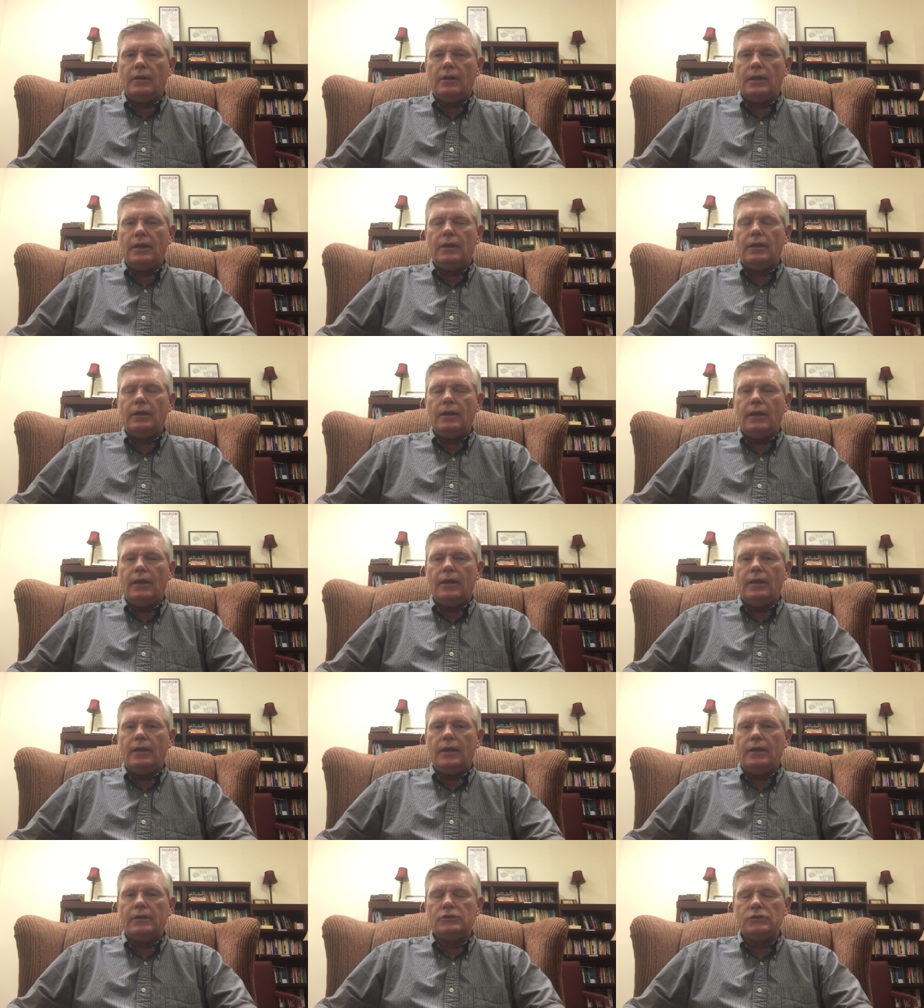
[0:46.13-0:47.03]
And,
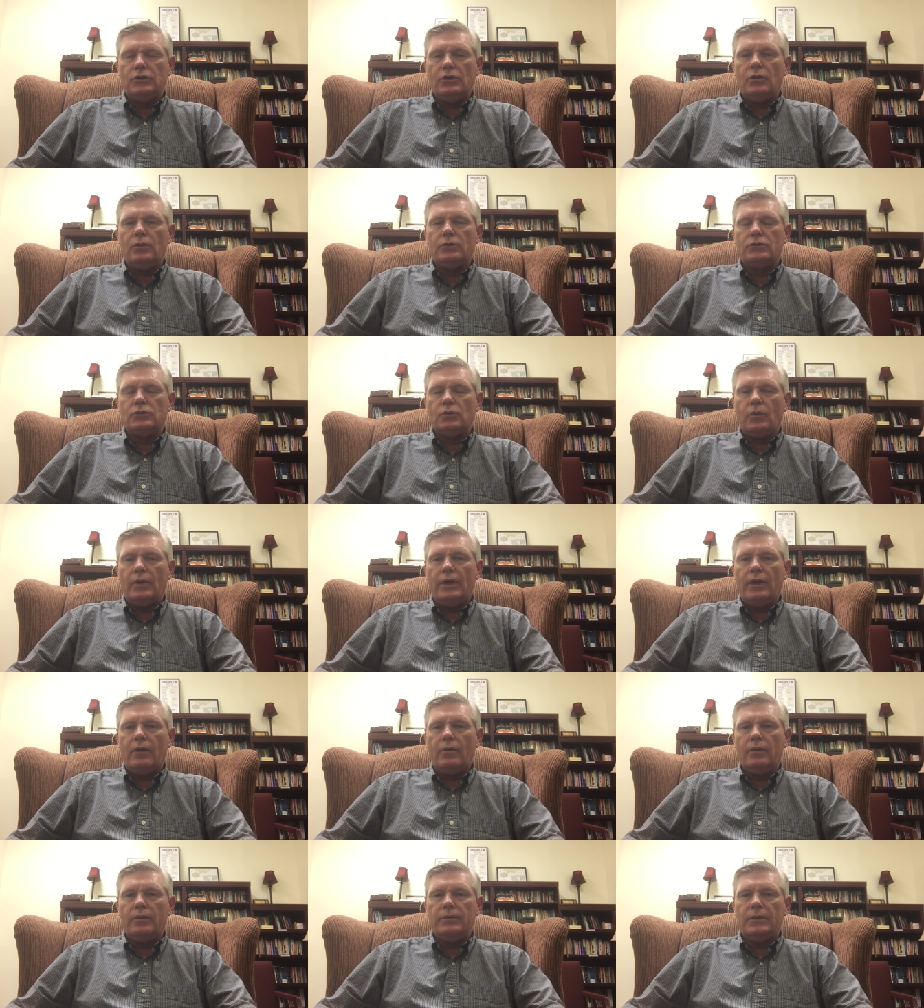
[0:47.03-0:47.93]
and as you know as
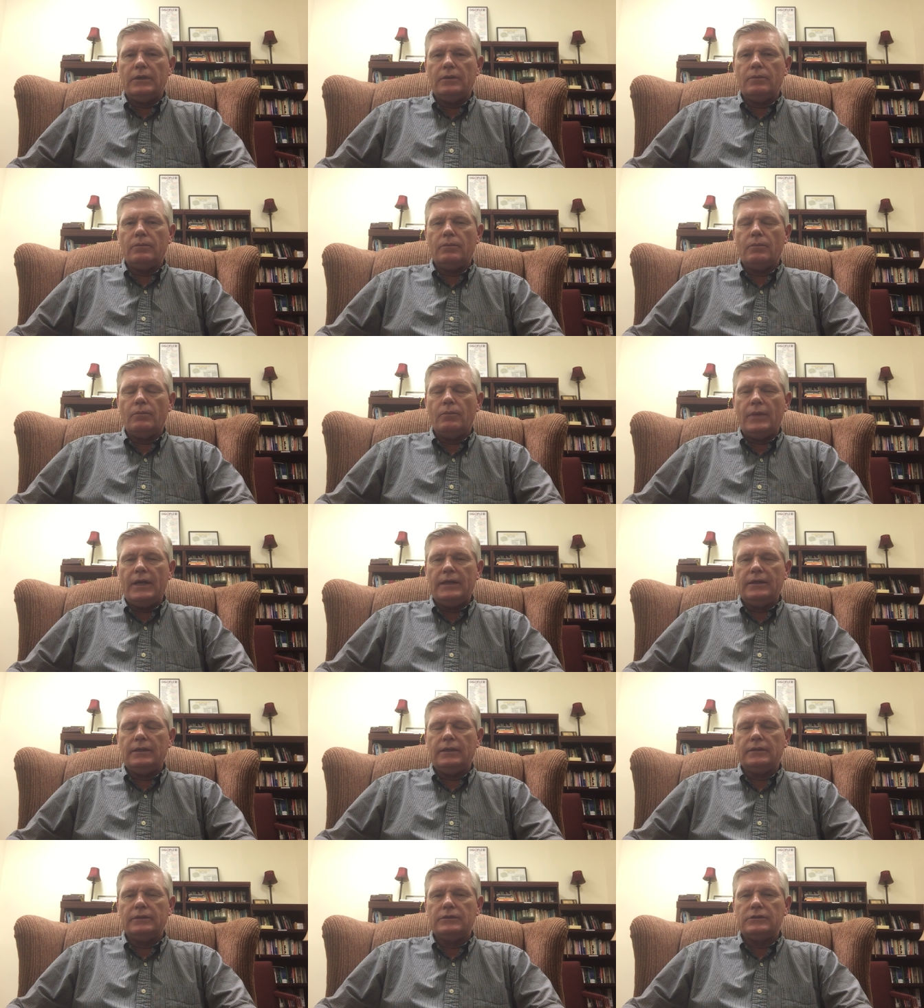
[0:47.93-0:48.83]
well, we've been
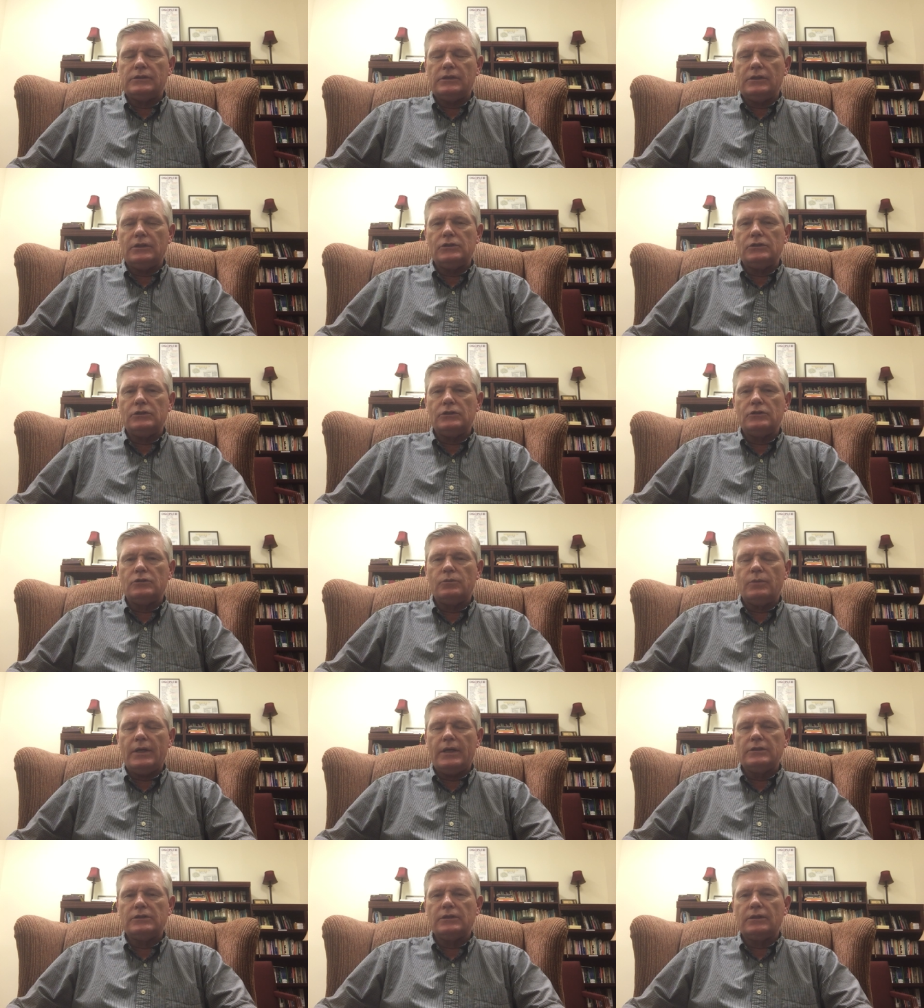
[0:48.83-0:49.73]
making decisions
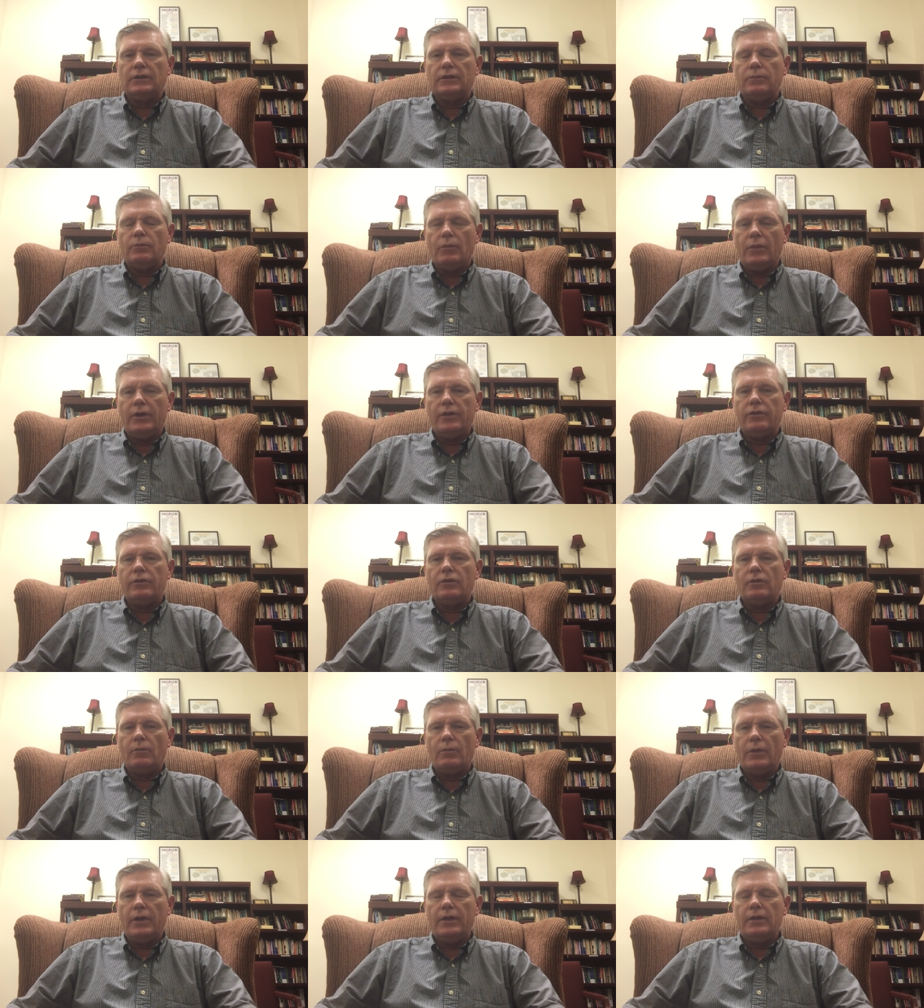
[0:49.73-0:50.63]
basically month
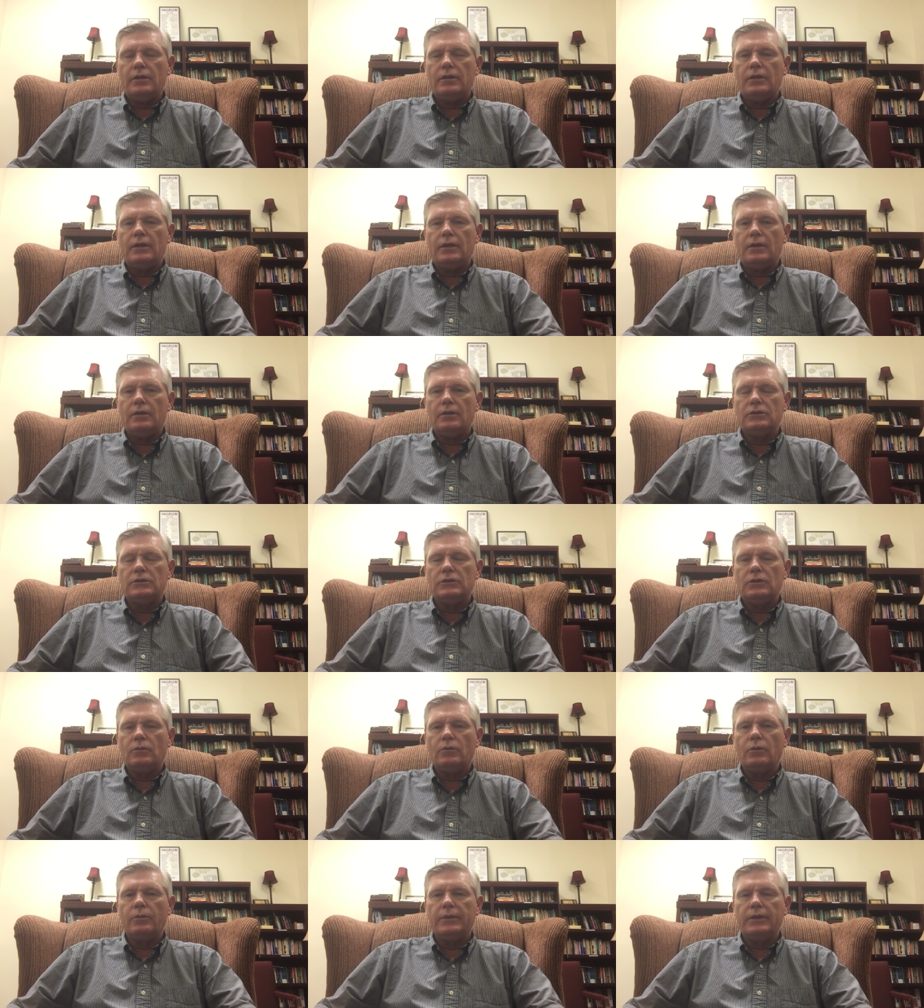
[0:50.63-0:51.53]
to month, and
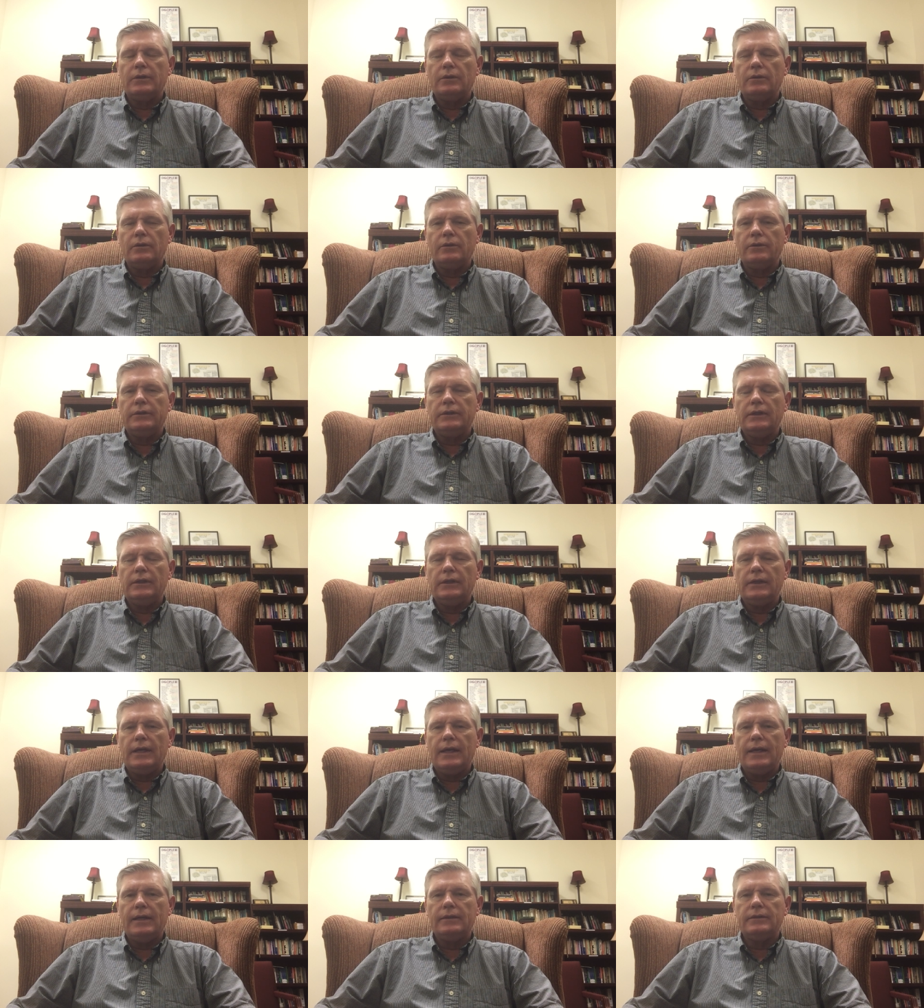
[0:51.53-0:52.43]
so we'll be
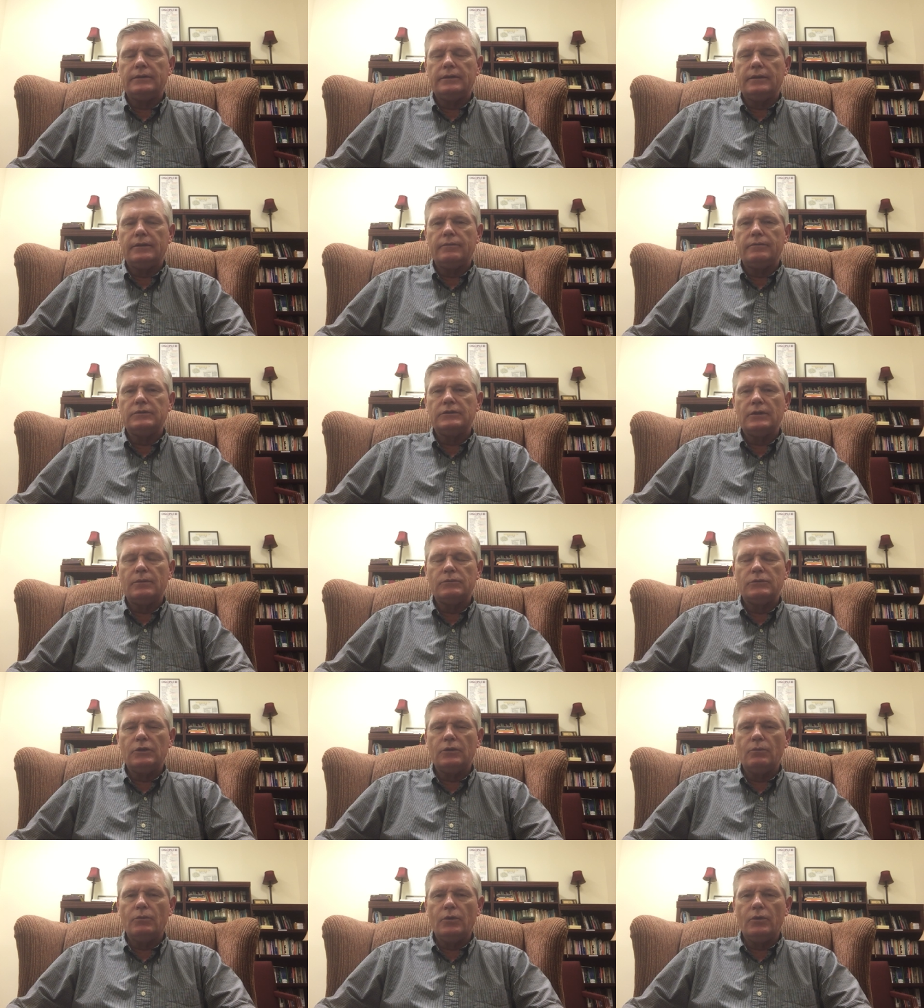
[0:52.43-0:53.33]
looking at uh,
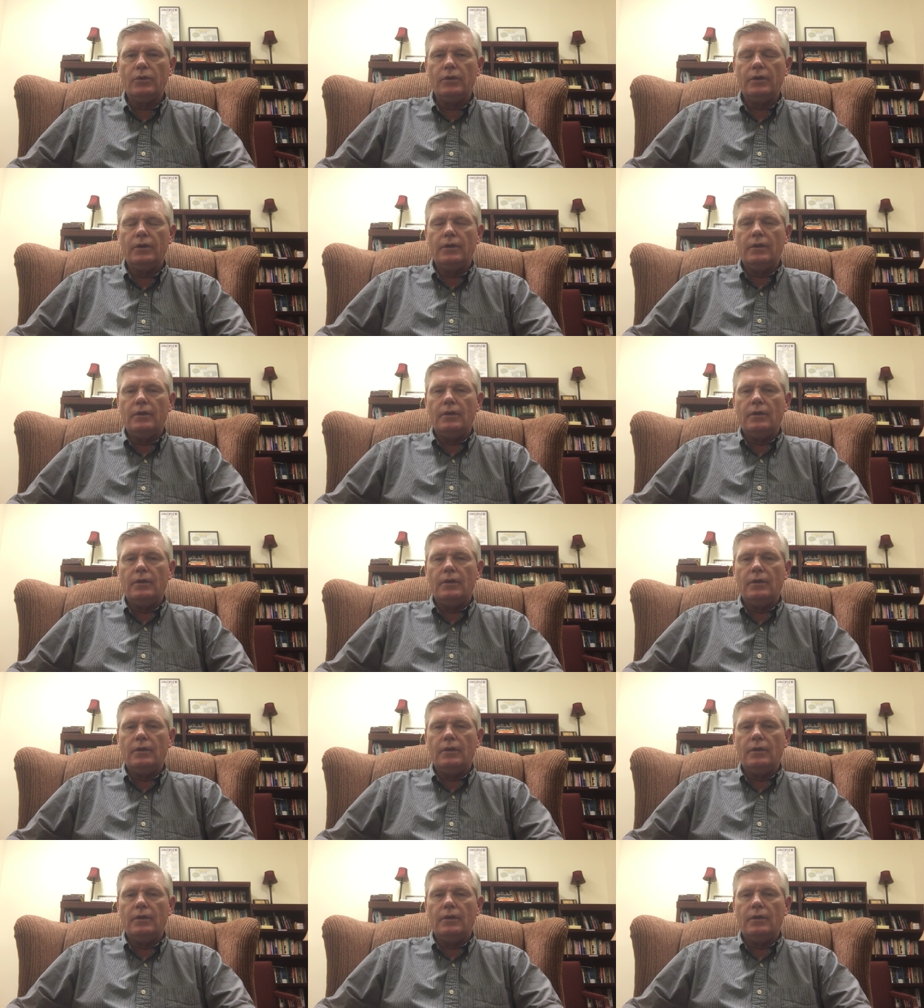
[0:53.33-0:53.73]
September.